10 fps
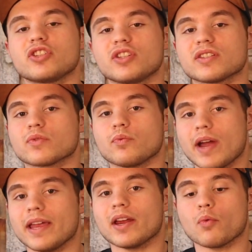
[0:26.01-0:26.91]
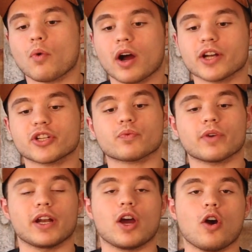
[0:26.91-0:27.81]
Just wait and watch.
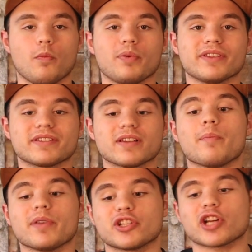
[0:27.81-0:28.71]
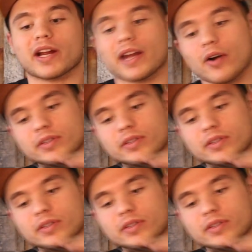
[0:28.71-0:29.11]
We're gonna open this up and check it